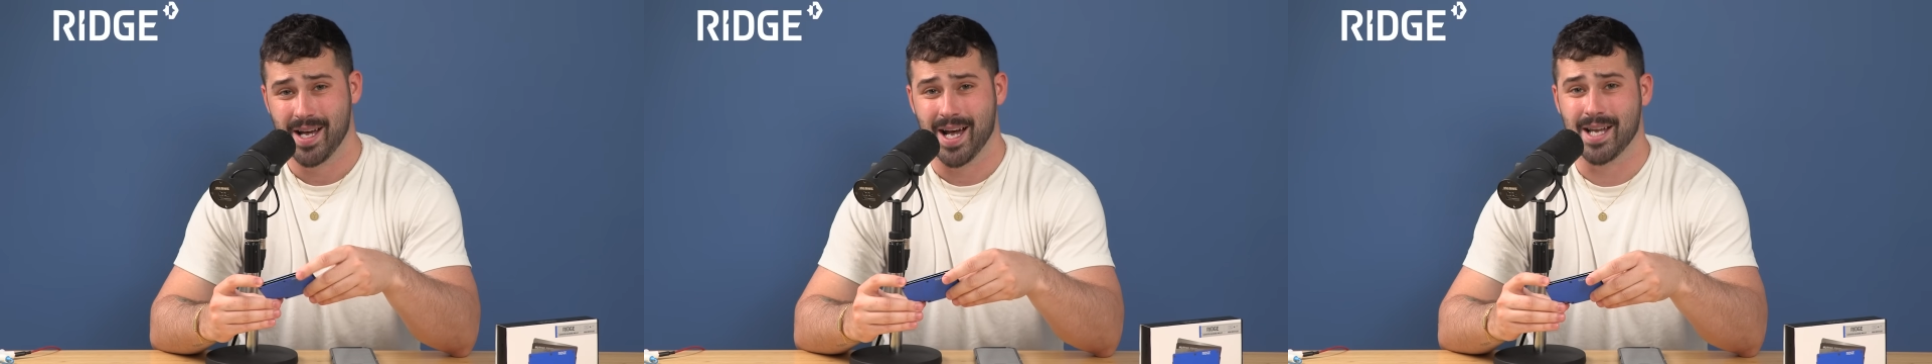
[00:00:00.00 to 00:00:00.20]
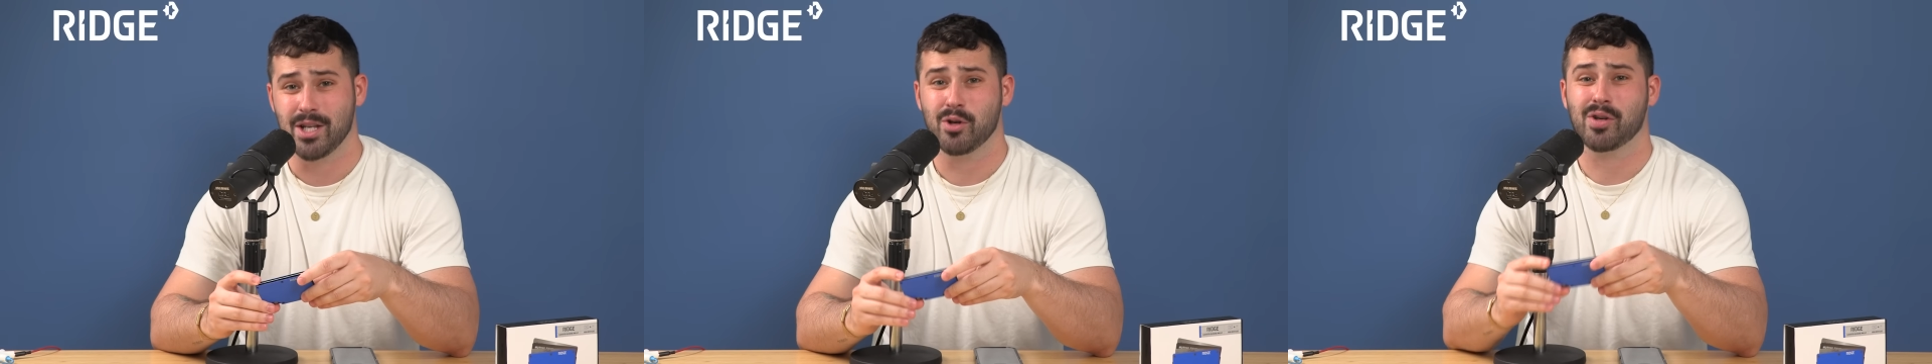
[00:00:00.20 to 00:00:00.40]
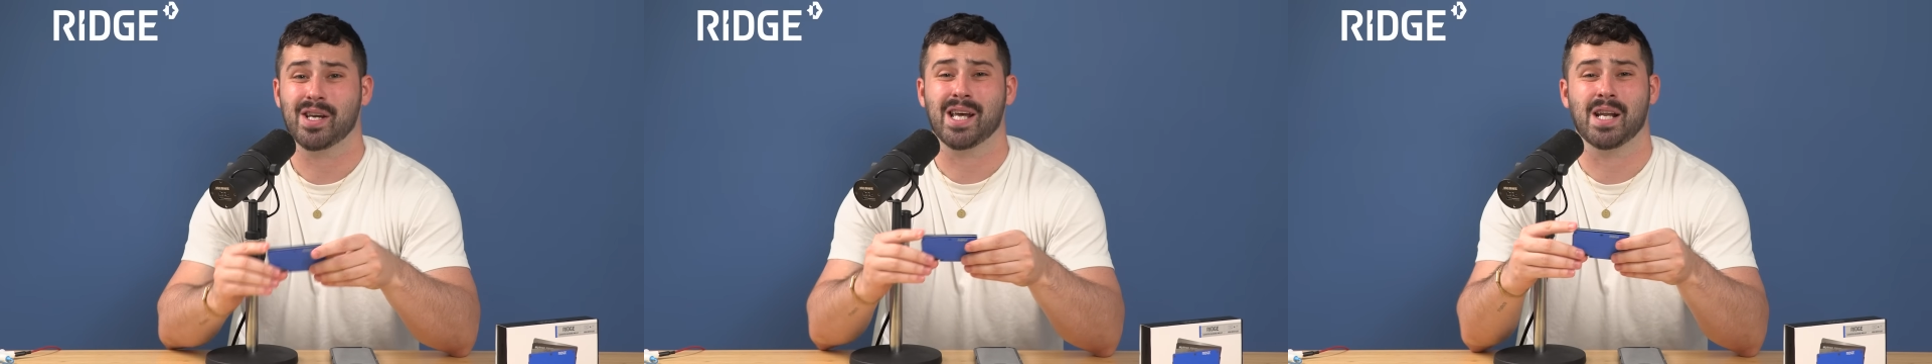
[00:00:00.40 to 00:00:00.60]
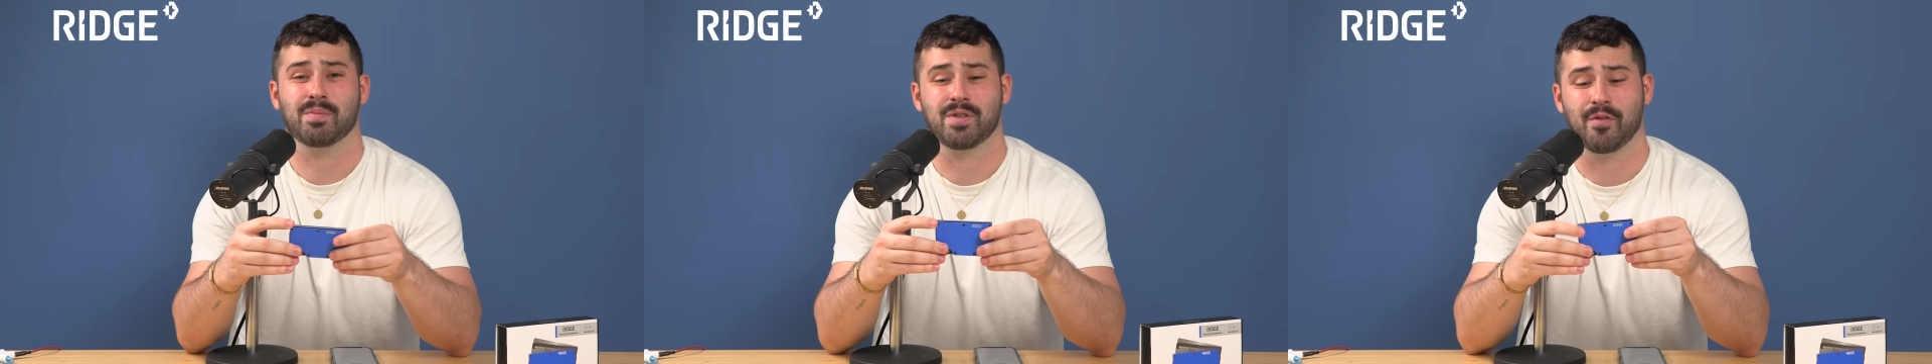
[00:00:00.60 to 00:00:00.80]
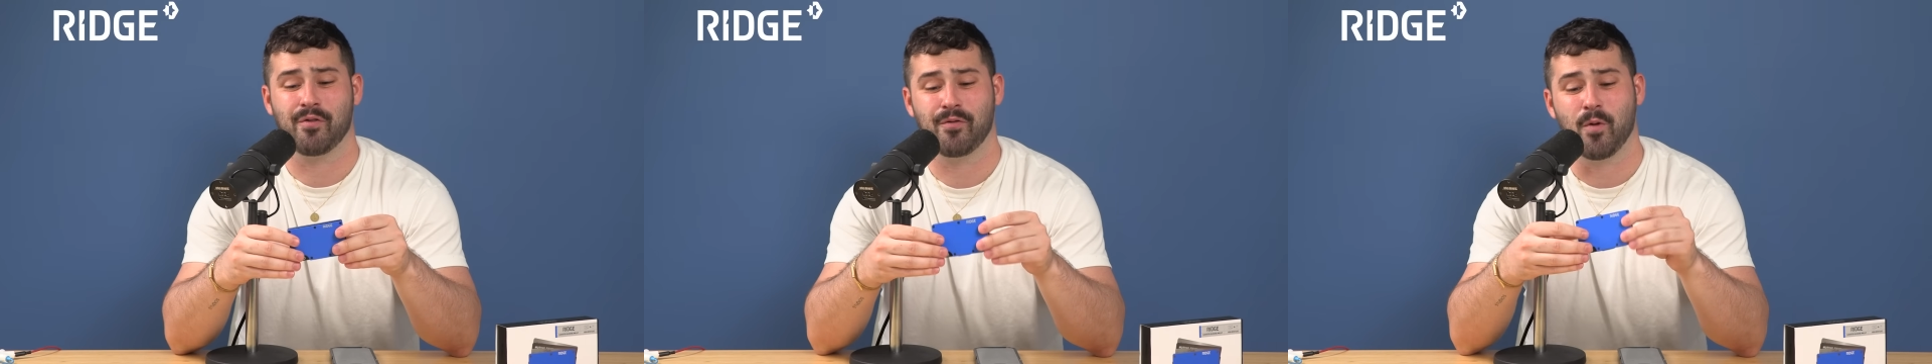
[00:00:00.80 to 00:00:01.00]
And you can get up
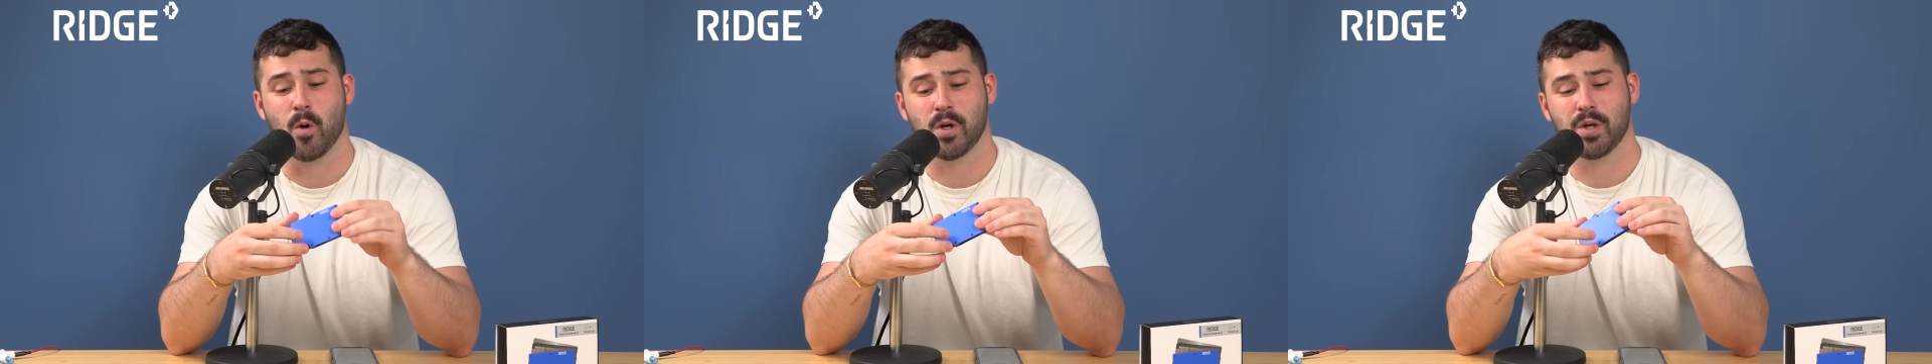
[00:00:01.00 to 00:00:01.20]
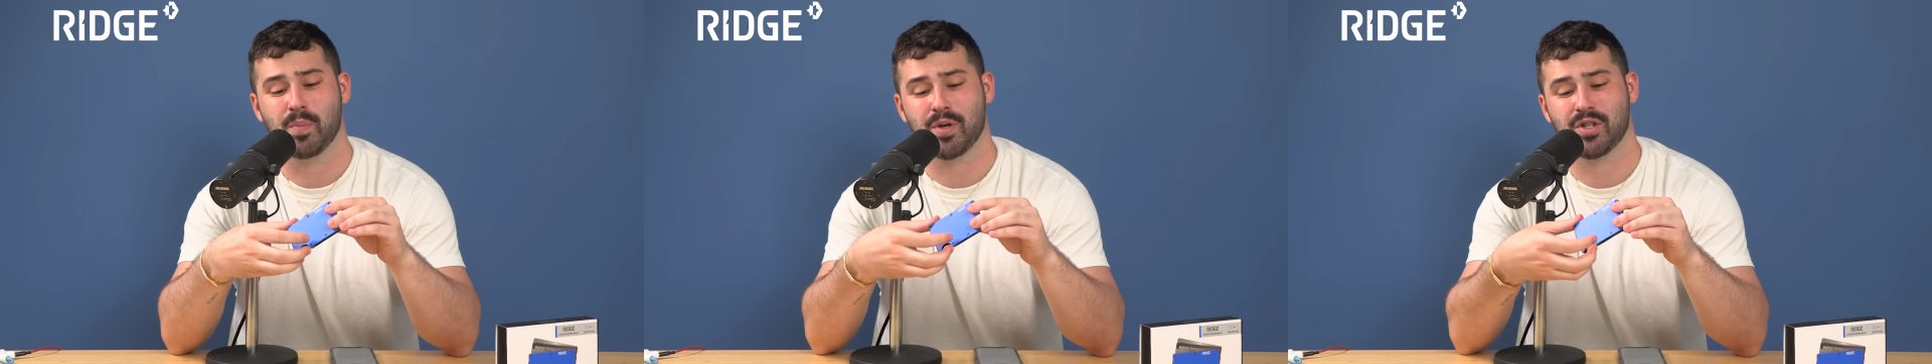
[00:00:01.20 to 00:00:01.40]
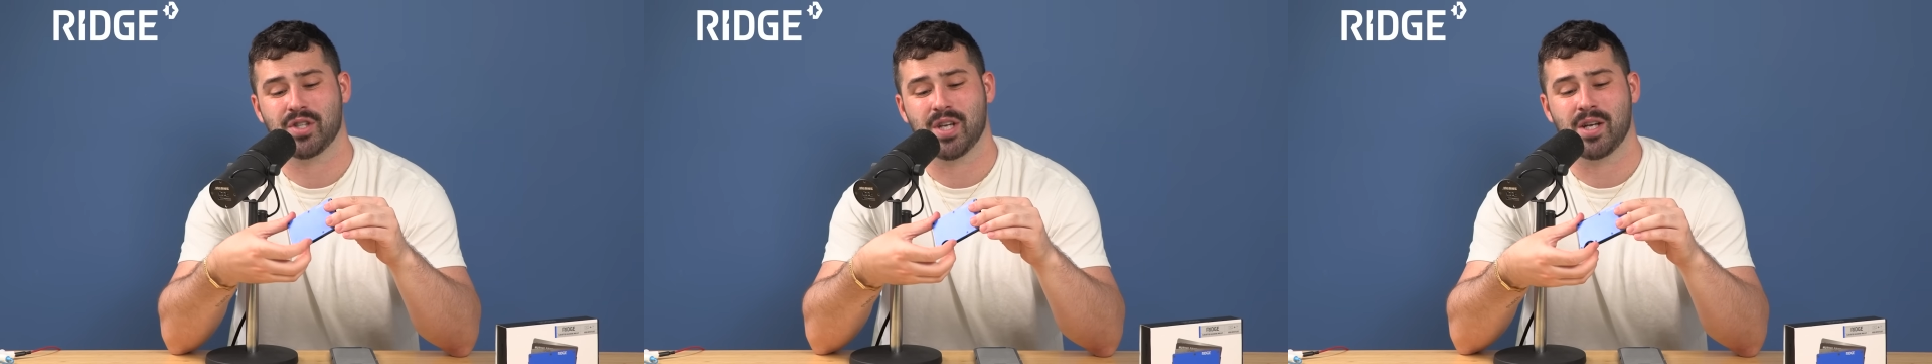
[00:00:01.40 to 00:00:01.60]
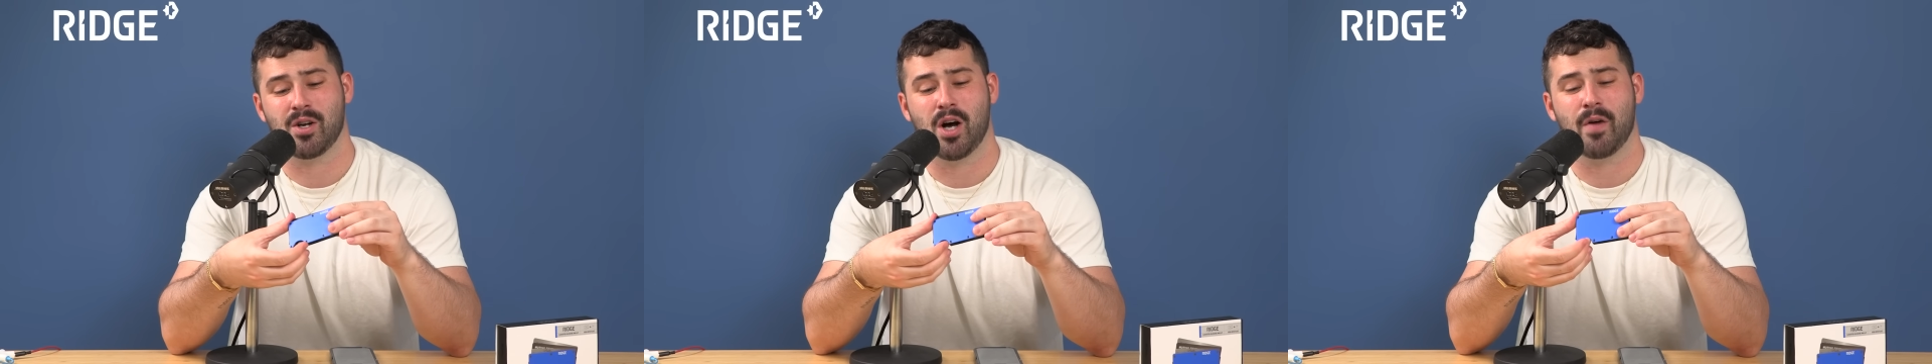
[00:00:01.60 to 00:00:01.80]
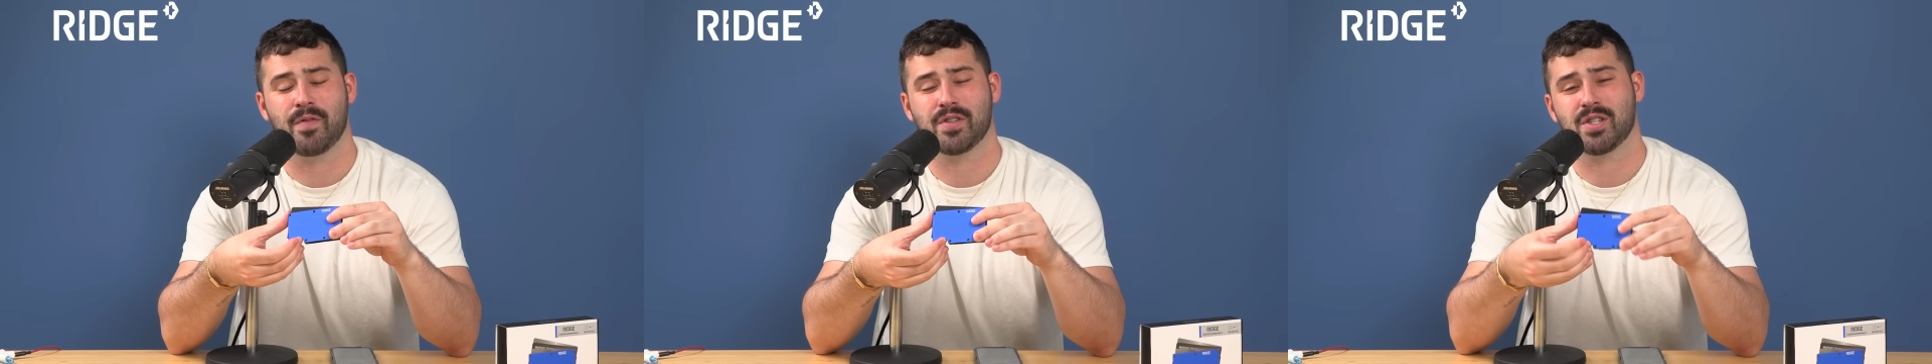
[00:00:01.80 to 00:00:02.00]
to 40%
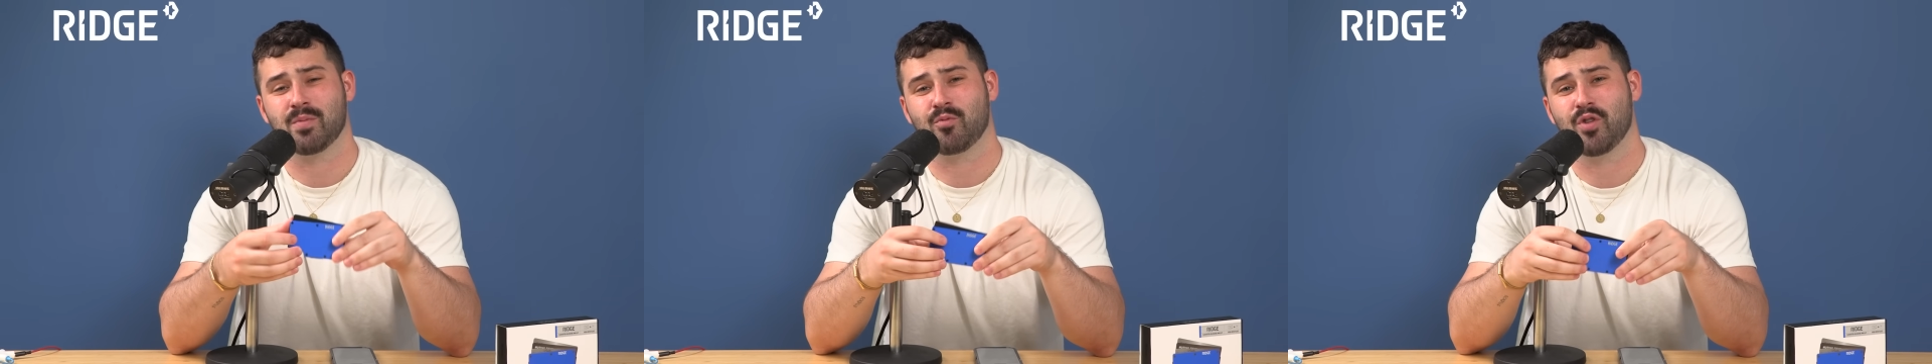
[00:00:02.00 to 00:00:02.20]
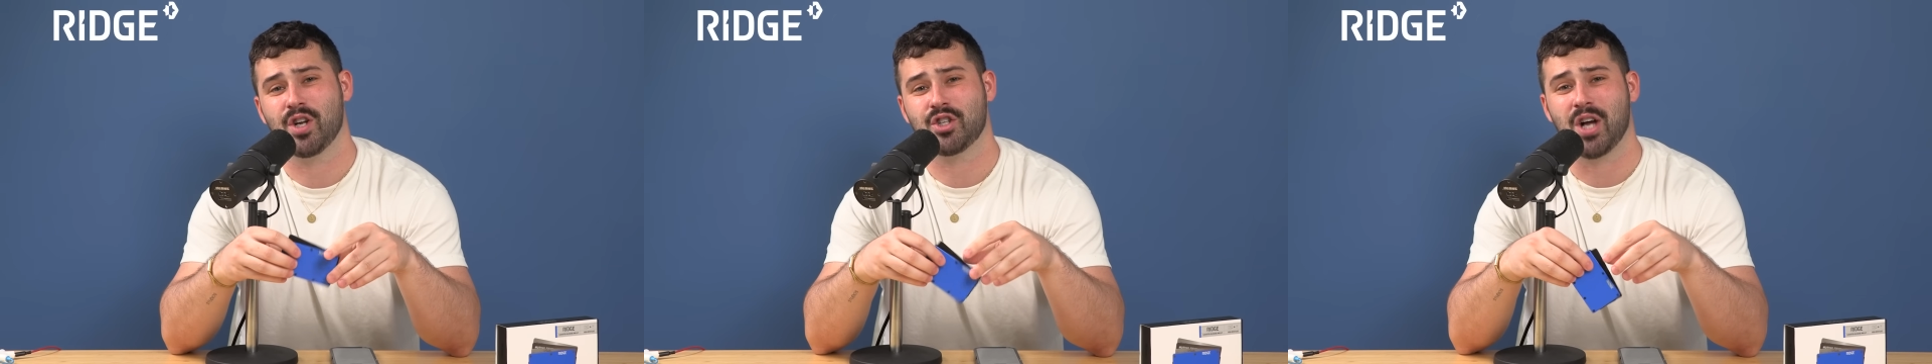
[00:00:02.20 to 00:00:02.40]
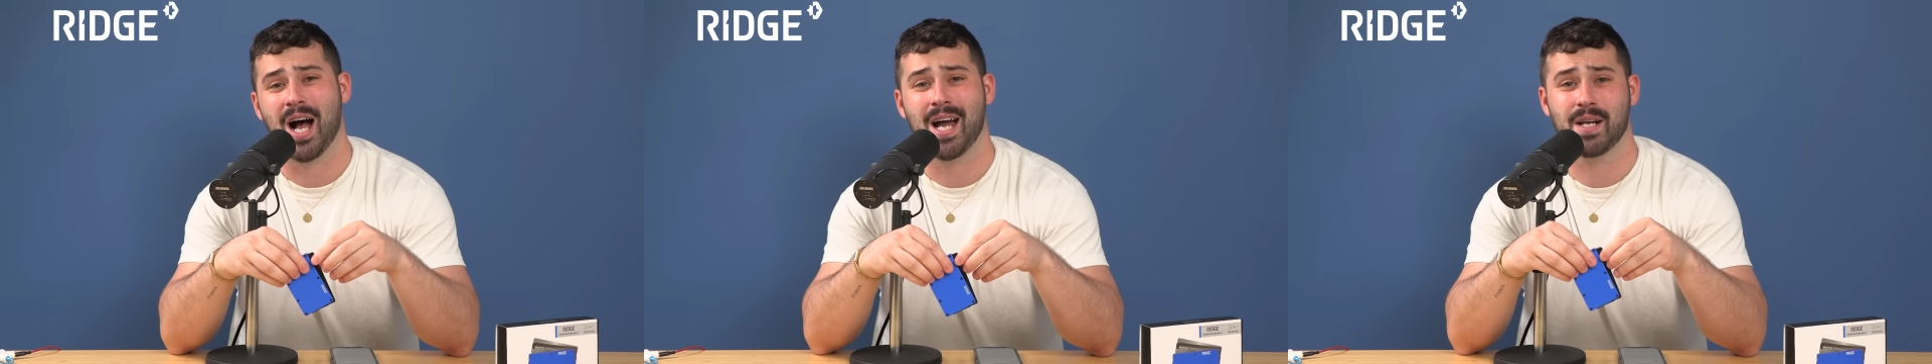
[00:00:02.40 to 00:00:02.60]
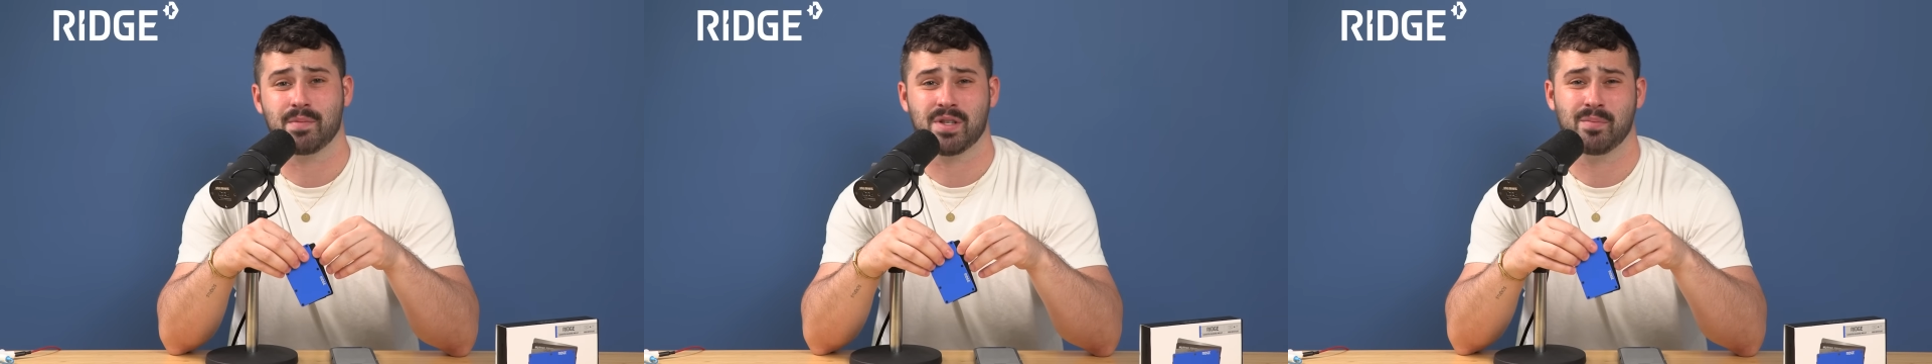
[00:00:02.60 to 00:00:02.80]
off of some Ridge items.